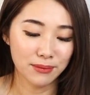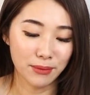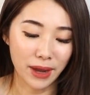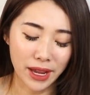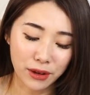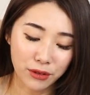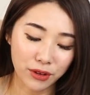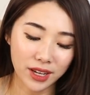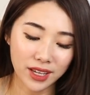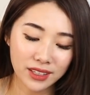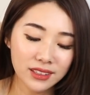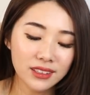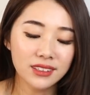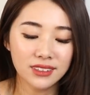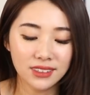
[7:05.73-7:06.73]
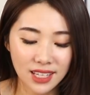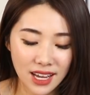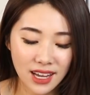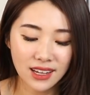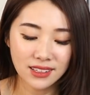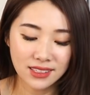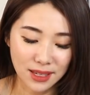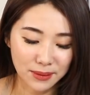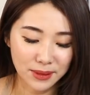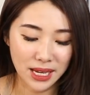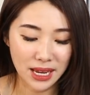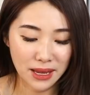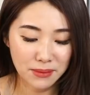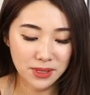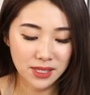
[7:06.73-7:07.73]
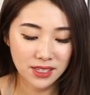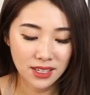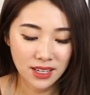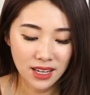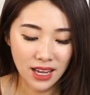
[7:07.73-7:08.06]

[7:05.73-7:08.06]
Migraine, yeah, sometimes.